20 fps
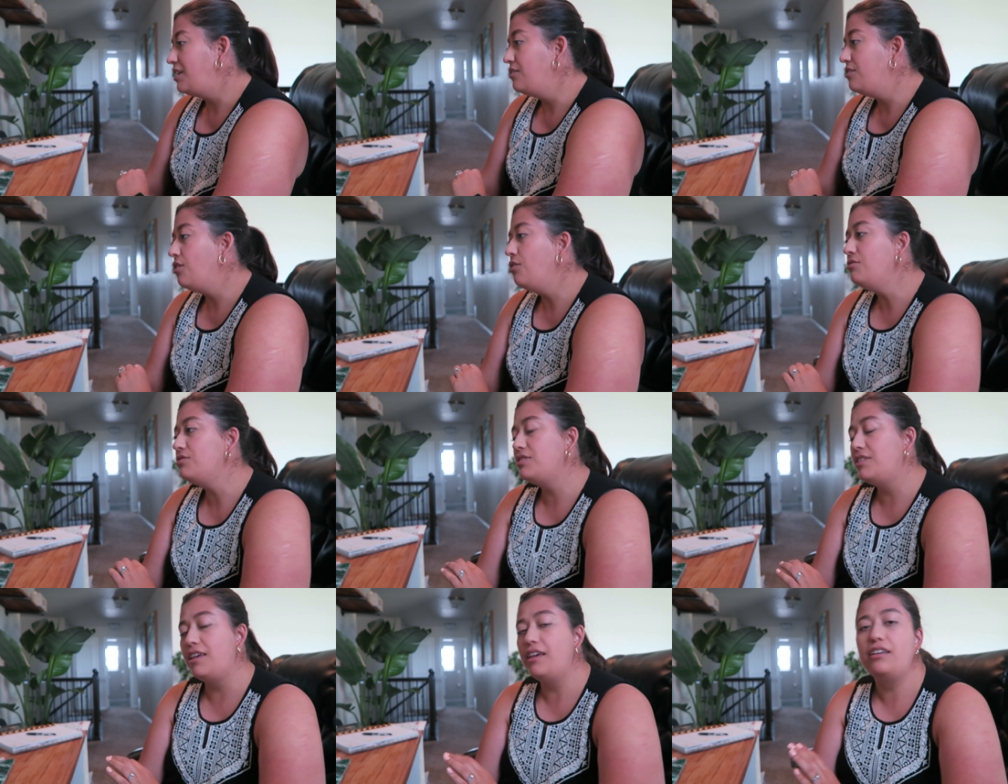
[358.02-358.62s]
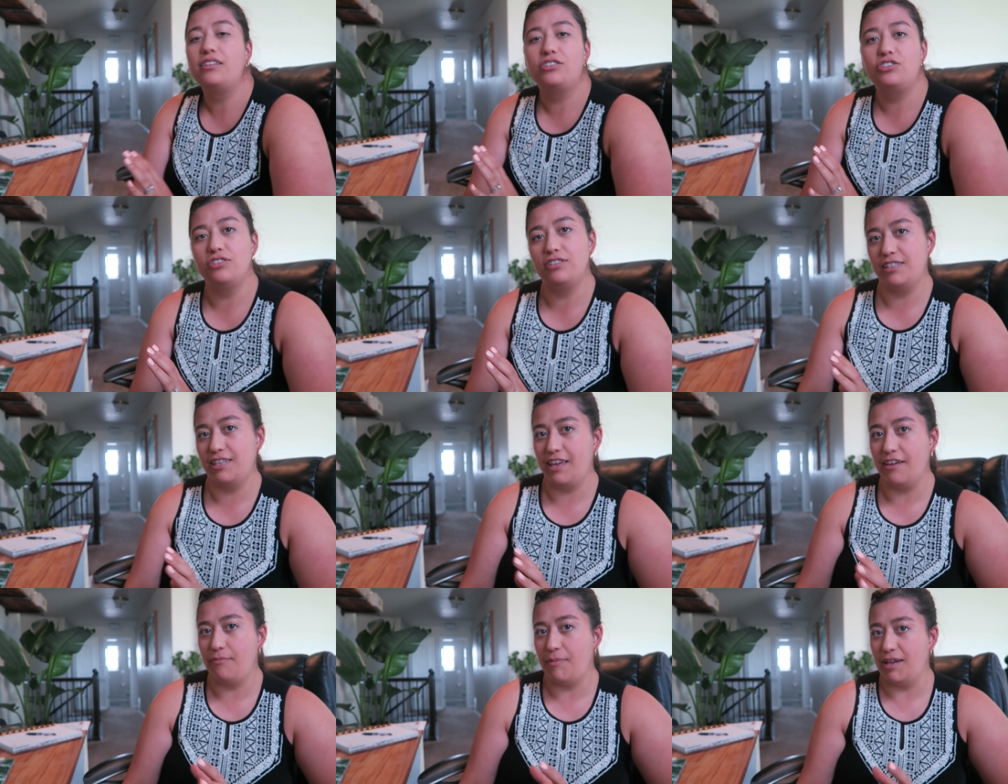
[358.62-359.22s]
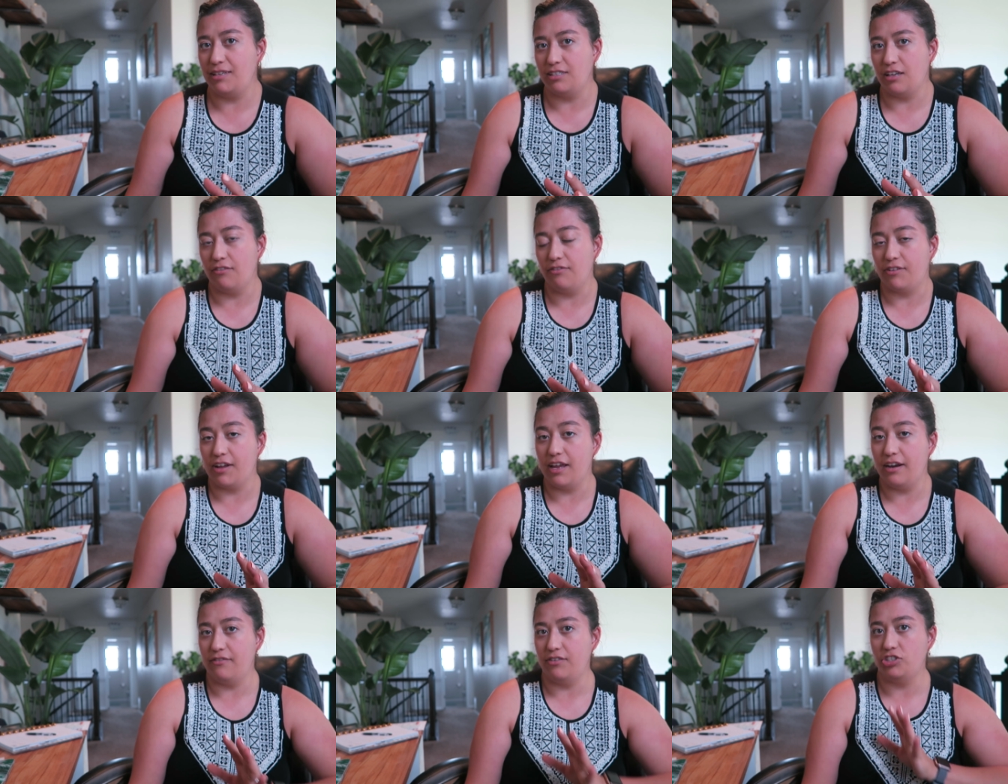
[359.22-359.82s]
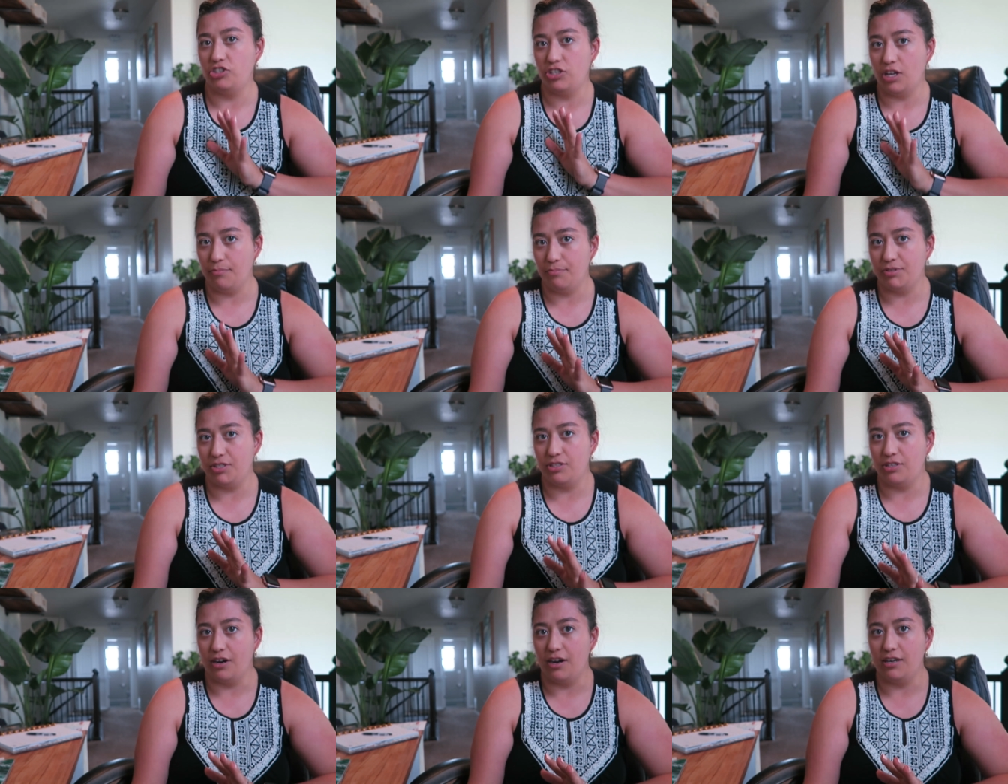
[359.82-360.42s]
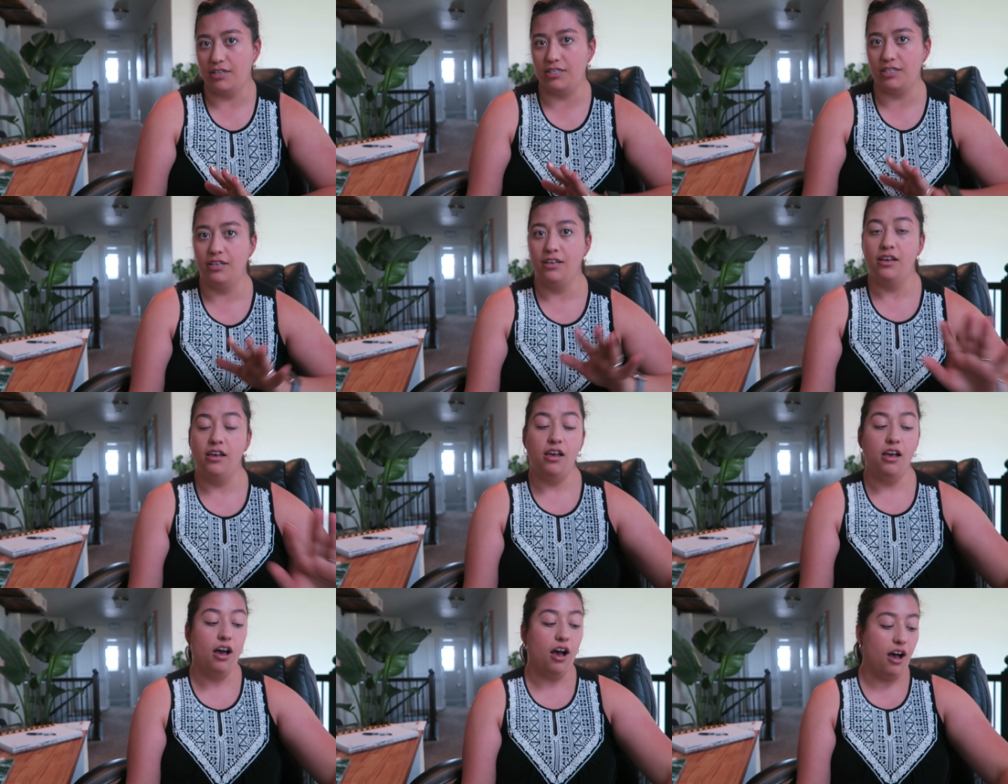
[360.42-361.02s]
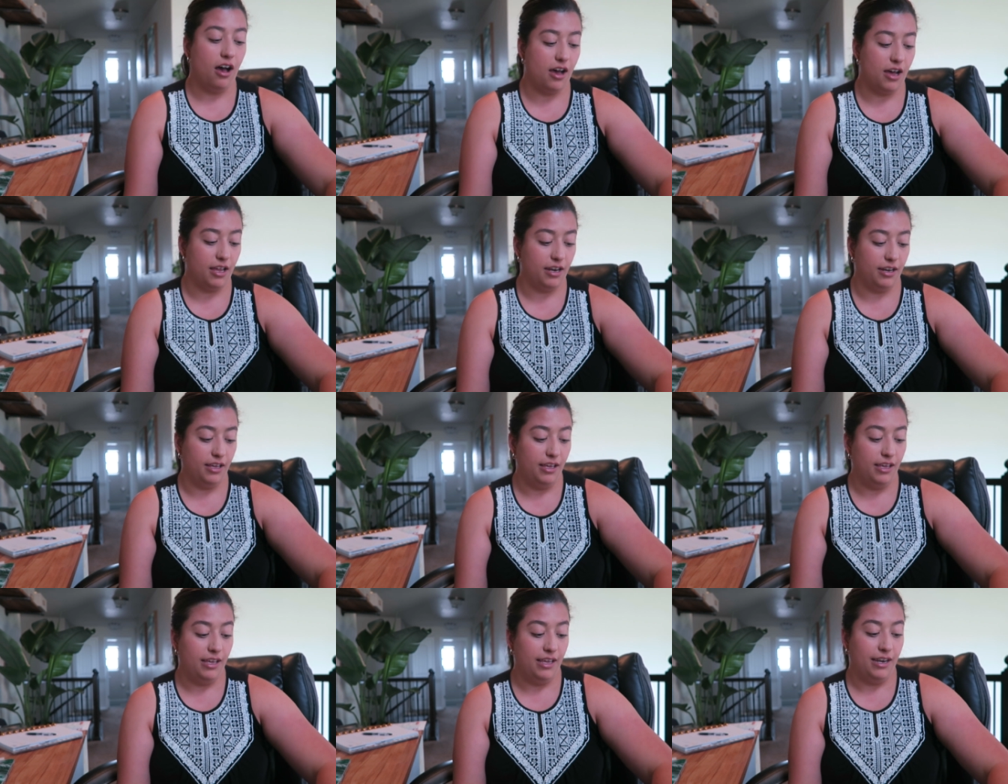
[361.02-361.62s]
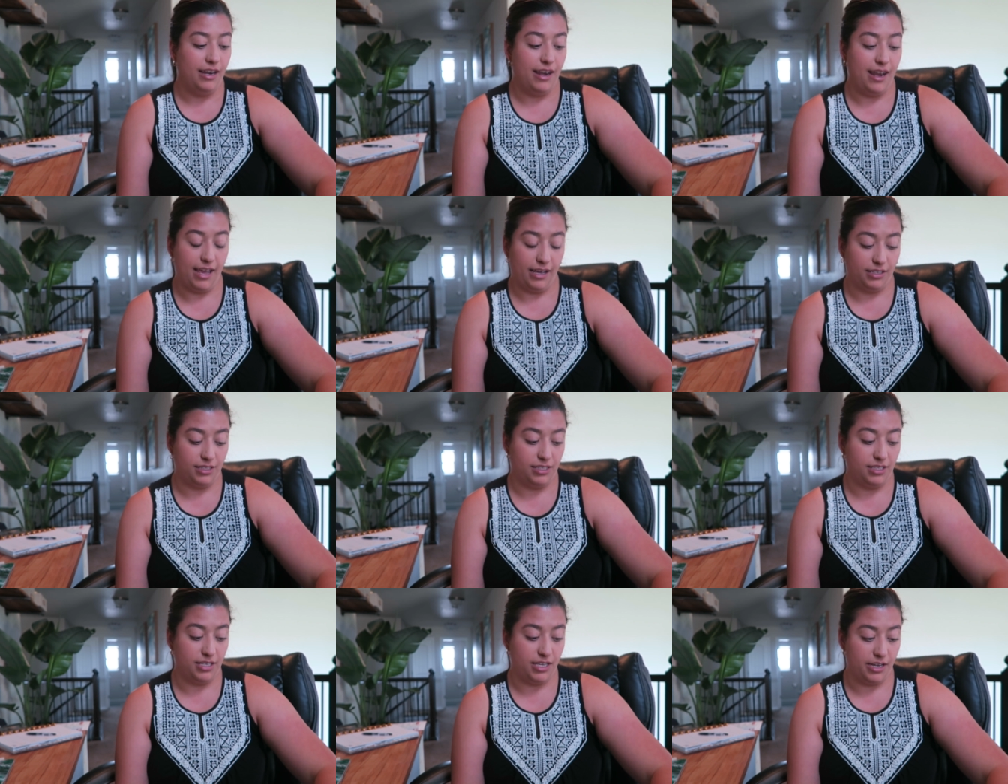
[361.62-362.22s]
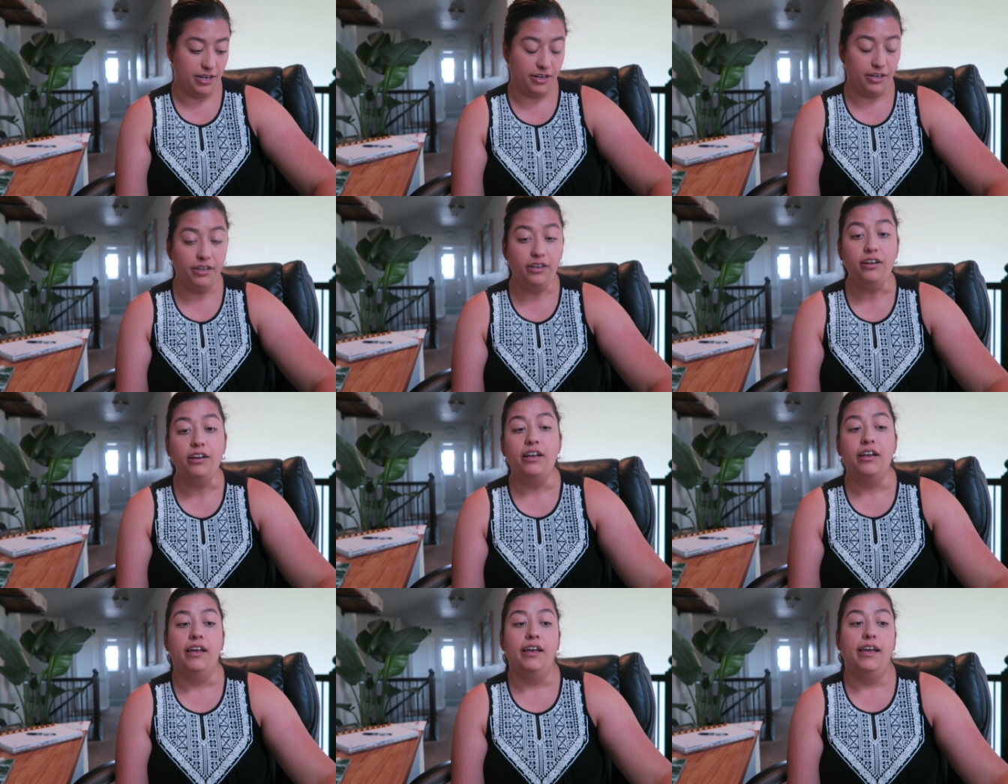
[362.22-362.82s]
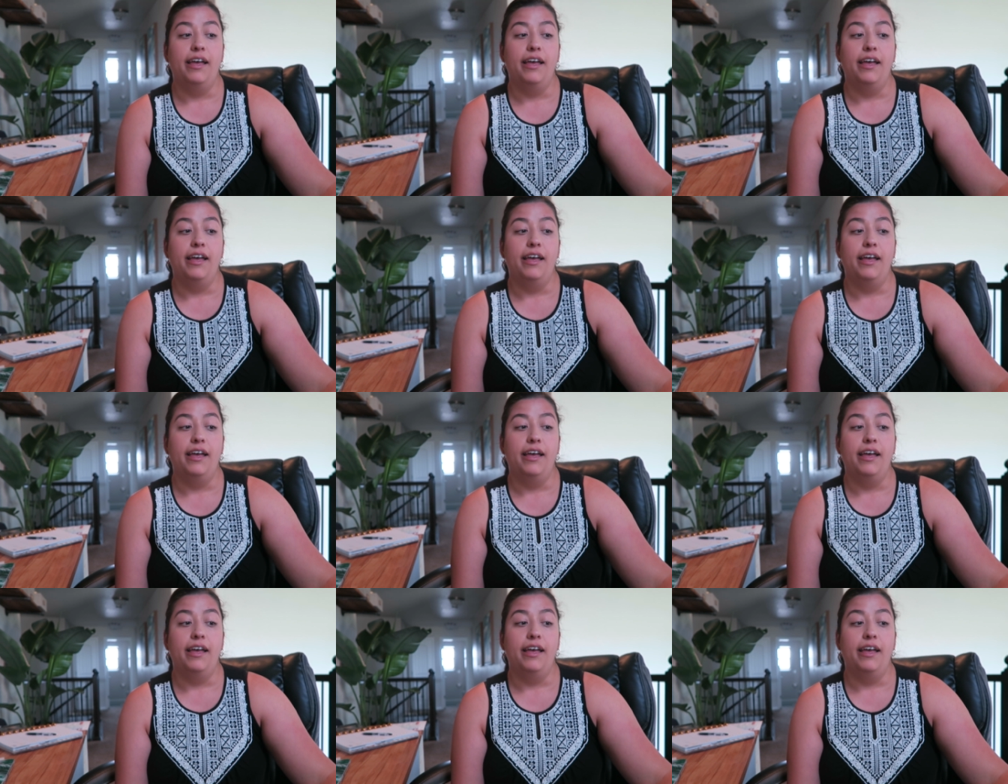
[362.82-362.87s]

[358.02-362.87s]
Those things just to give myself kind of a jump start on next year.